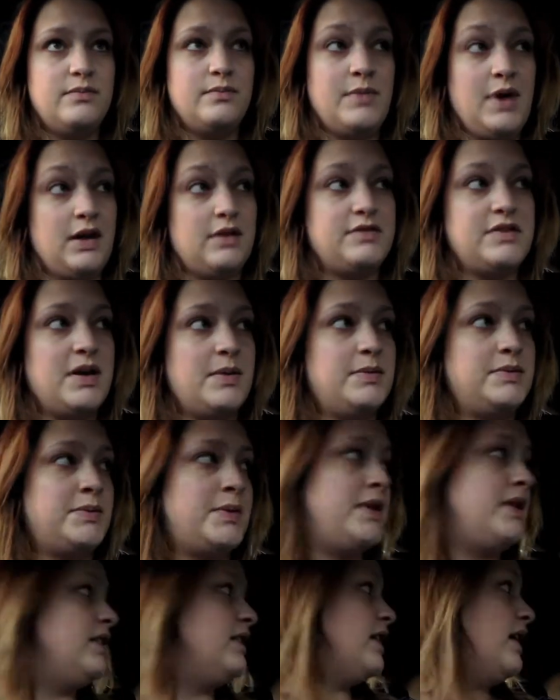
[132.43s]
amount of time I'm
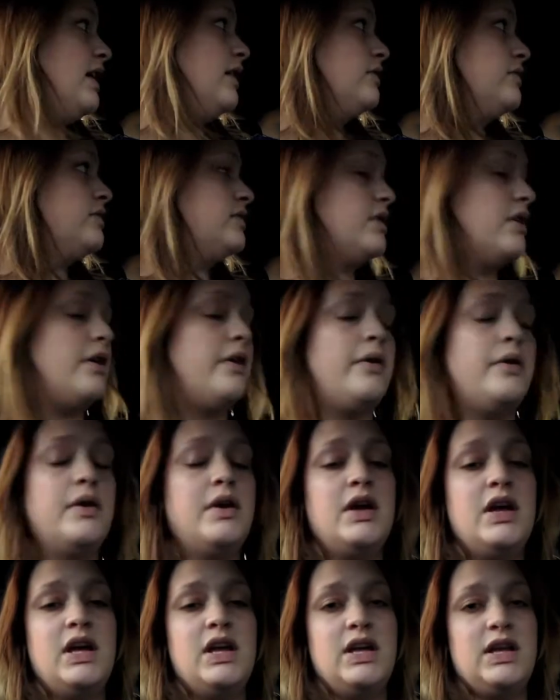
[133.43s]
spending in the house, so
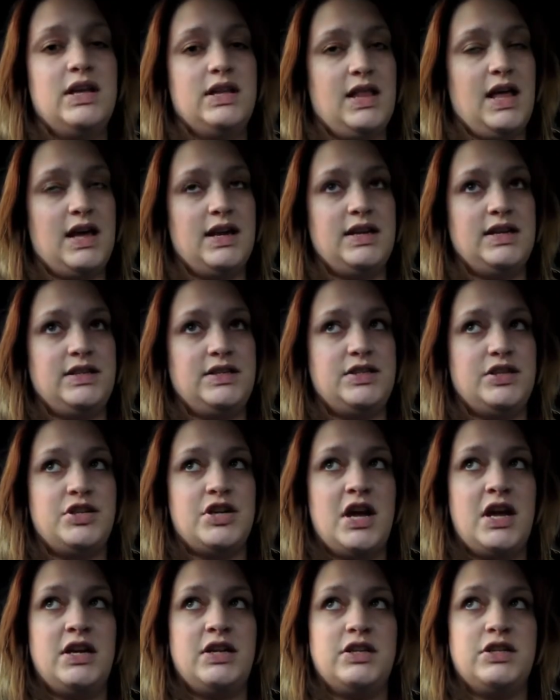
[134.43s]
that needs to
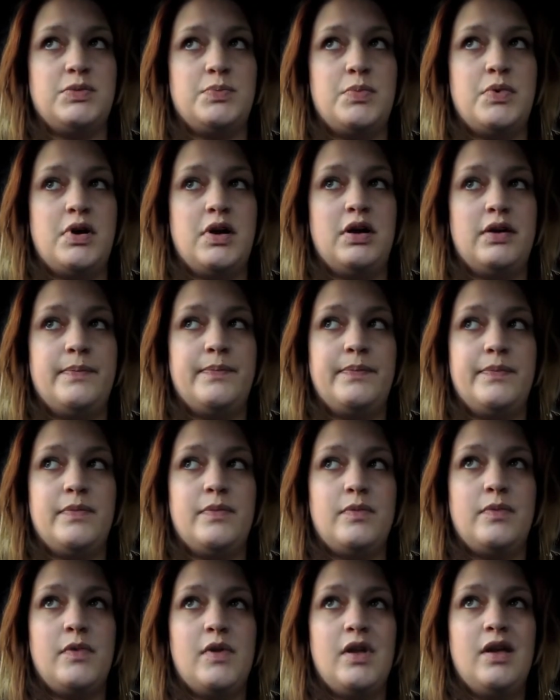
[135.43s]
change. But
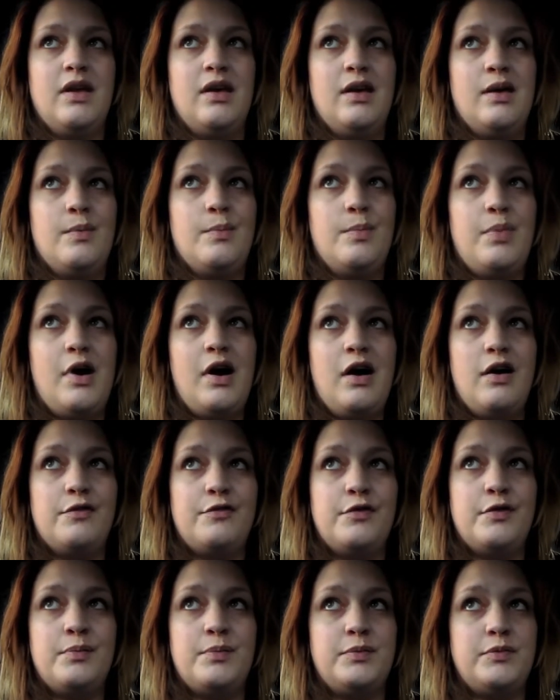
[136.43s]

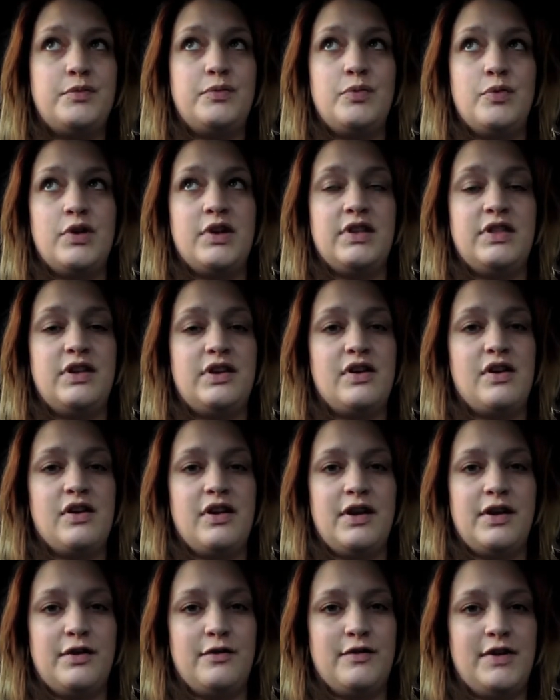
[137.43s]
apart from walking the
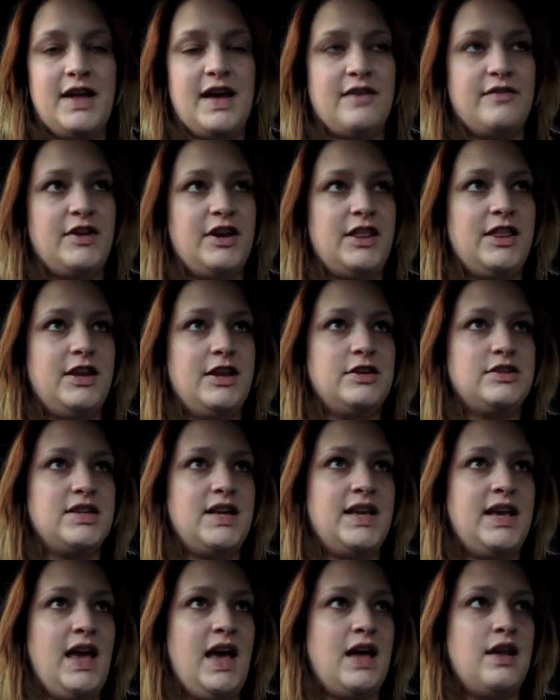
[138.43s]
dog, I don't really have anything else
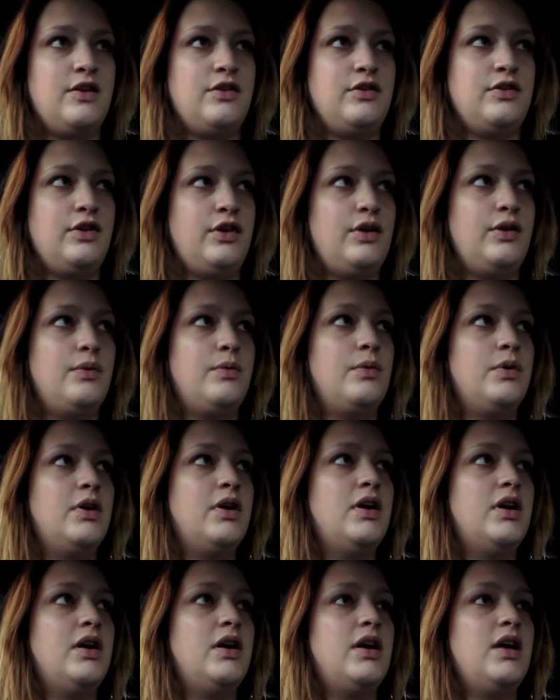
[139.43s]
I can do,
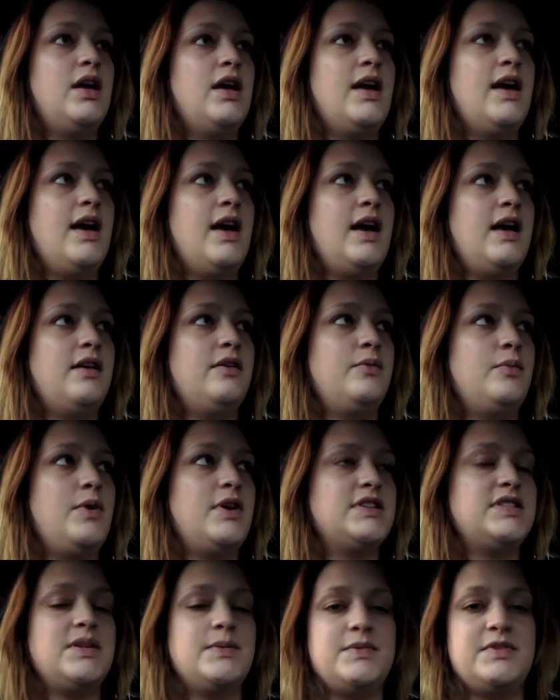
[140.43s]
and
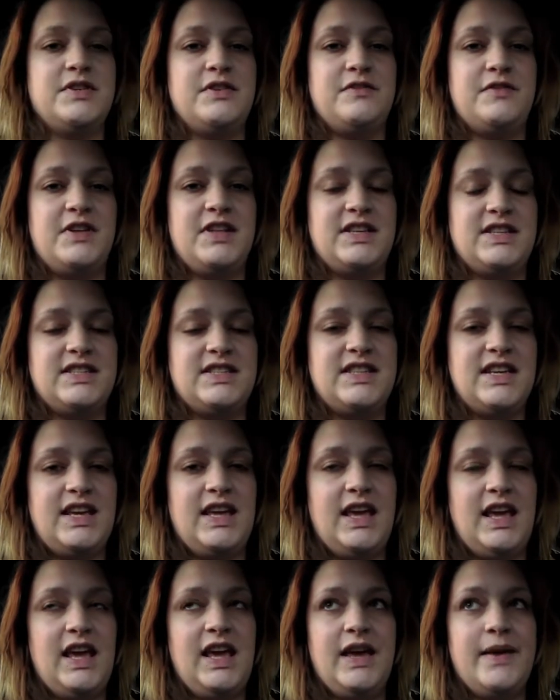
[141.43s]
whilst I'm still feeling
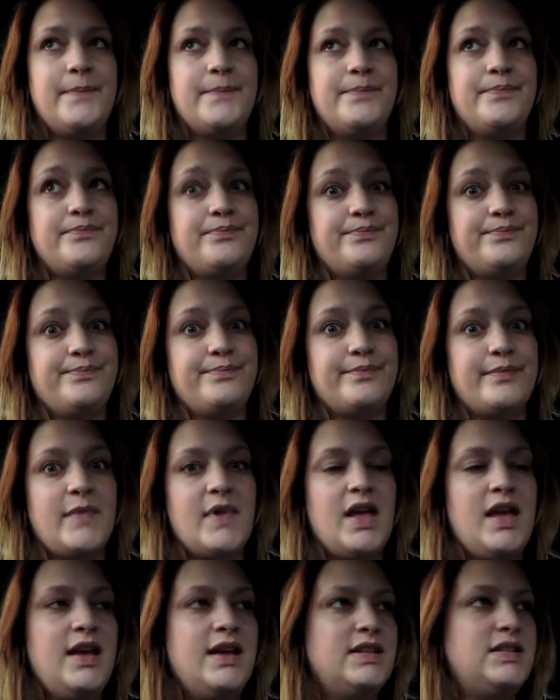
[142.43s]
sicky,
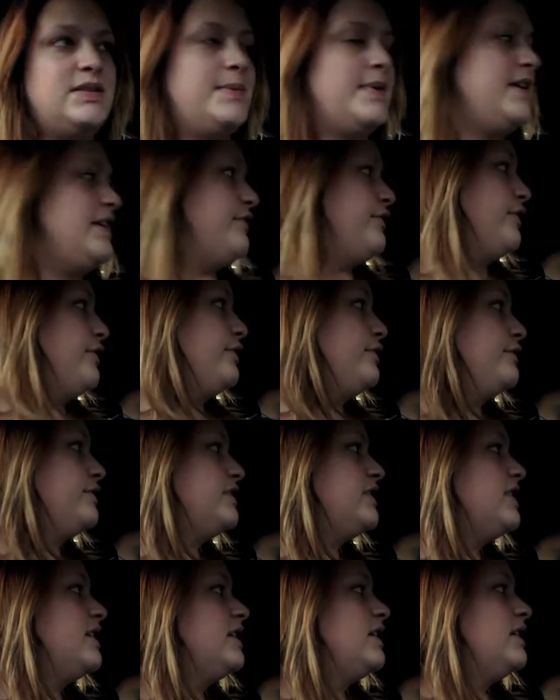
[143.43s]
it's a bit
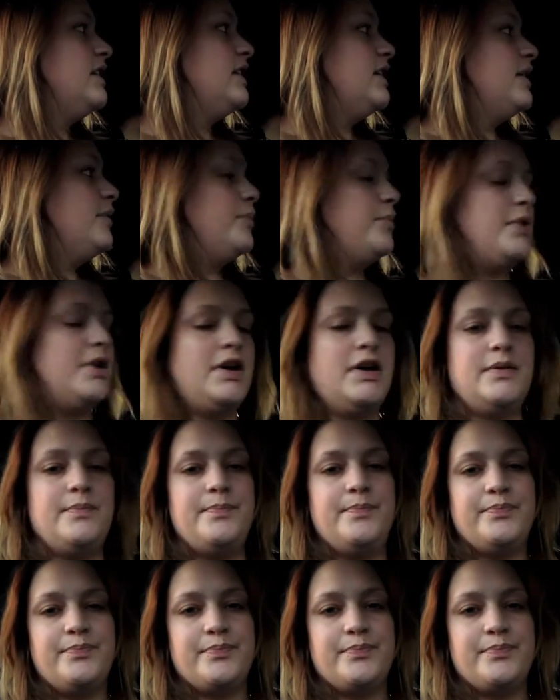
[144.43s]
difficult, but